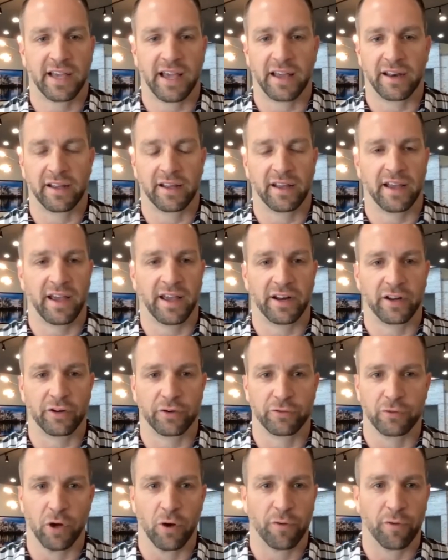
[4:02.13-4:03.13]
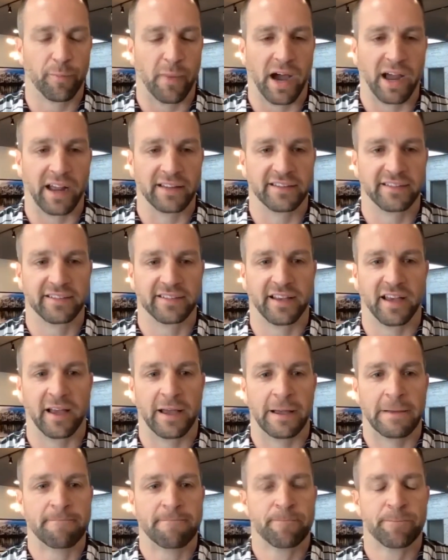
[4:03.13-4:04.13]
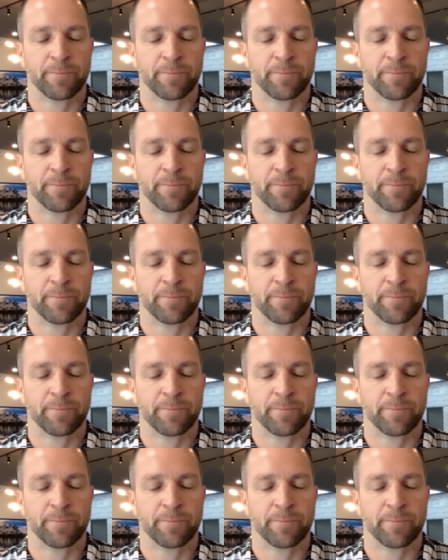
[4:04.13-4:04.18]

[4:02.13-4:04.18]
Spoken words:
had a growth mindset.